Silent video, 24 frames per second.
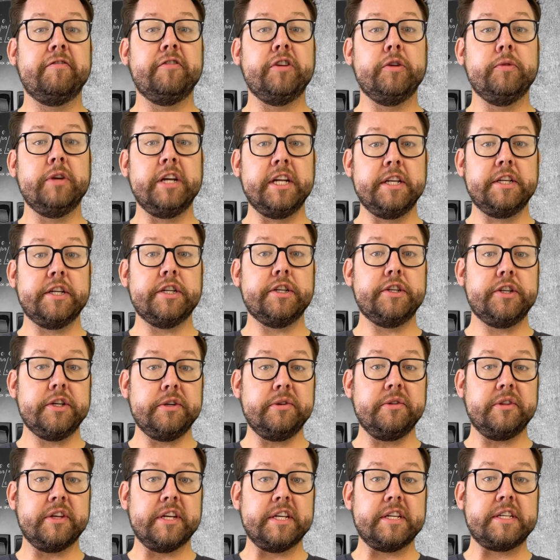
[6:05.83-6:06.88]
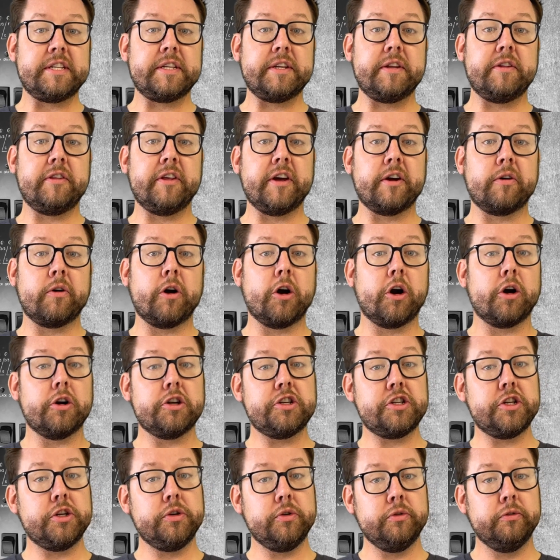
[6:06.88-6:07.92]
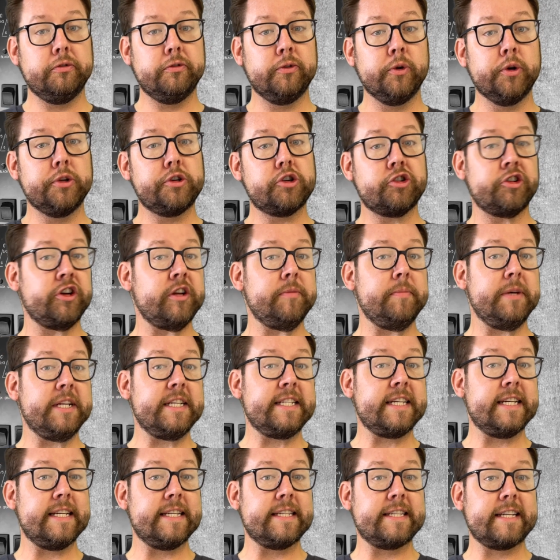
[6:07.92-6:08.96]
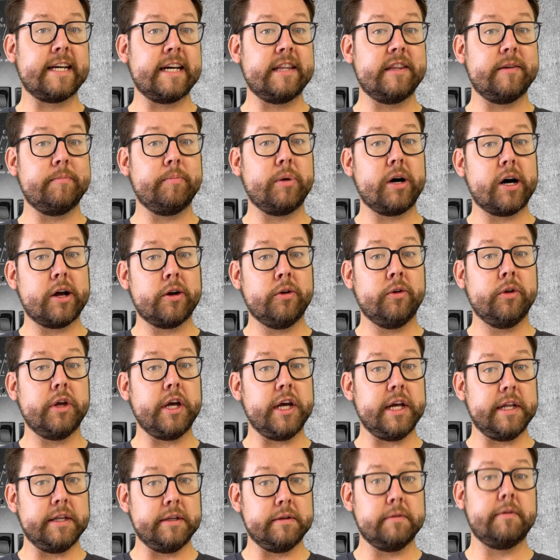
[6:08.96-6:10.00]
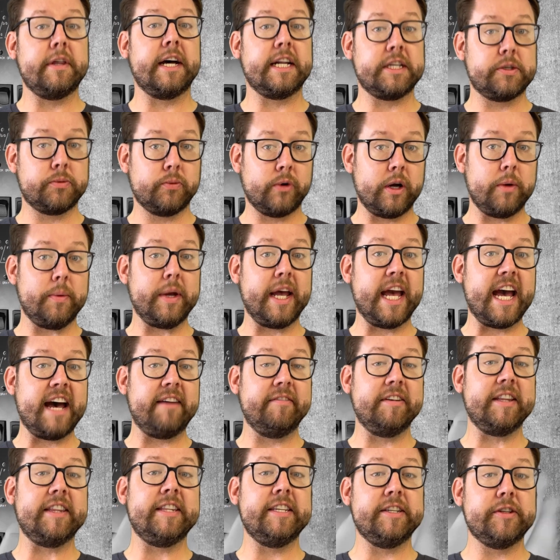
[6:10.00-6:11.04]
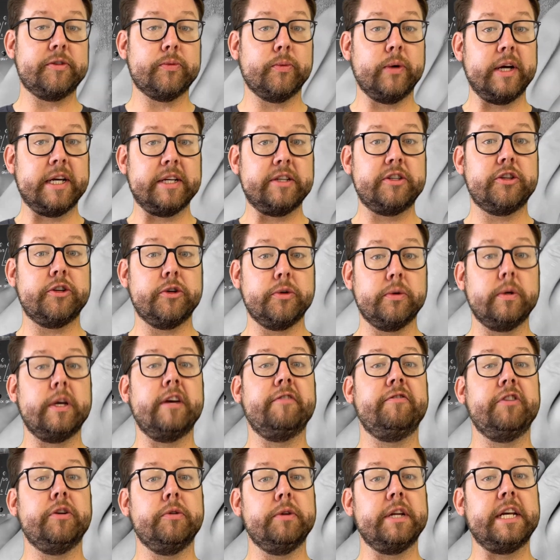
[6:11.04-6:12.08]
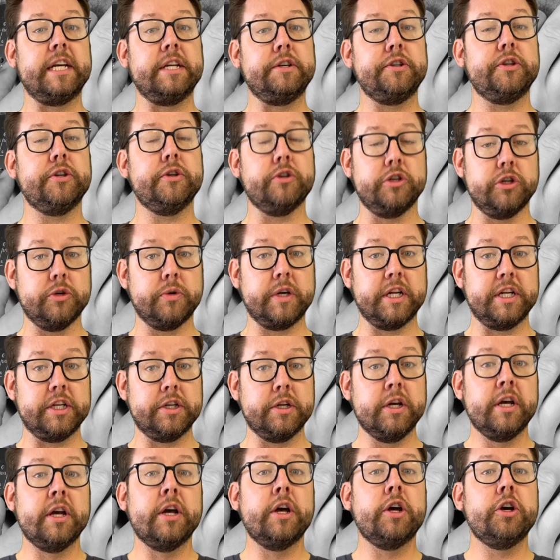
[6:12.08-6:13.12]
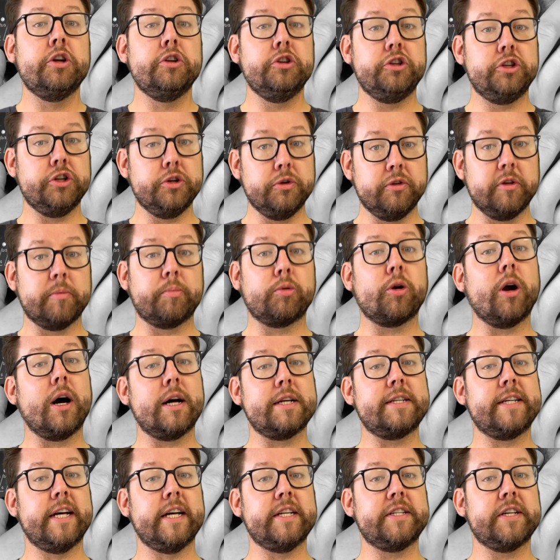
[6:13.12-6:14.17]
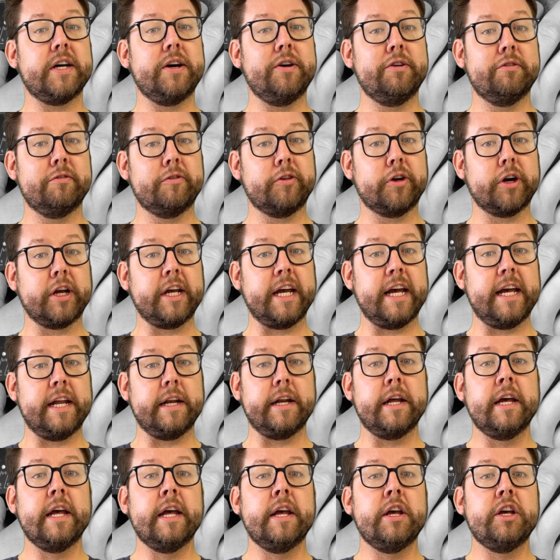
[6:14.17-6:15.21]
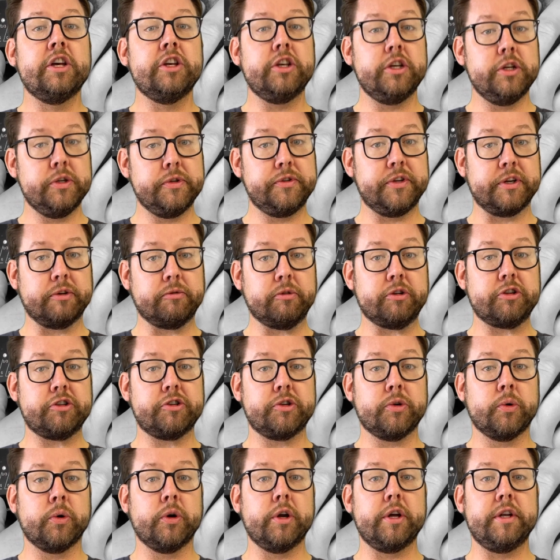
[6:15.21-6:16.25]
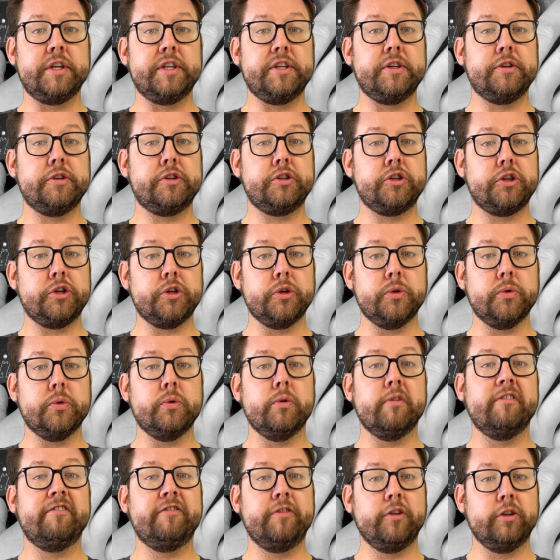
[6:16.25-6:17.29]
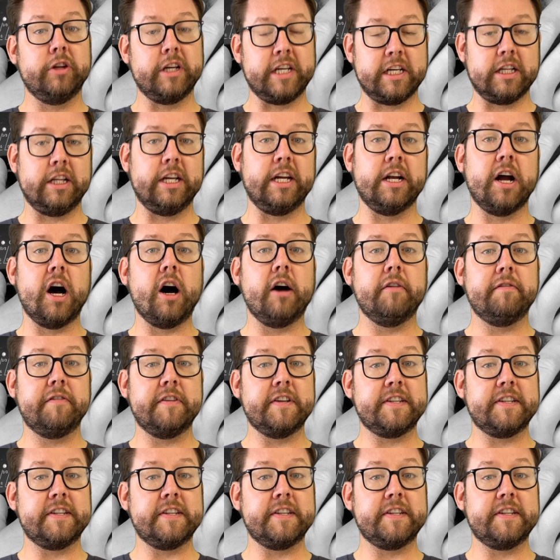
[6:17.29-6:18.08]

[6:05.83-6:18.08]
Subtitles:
you need to do this, there are 2 full treatments inside the bottle, and that's why we have it this way. So if you need to, you can do the process over again using Restore It to fully clean off the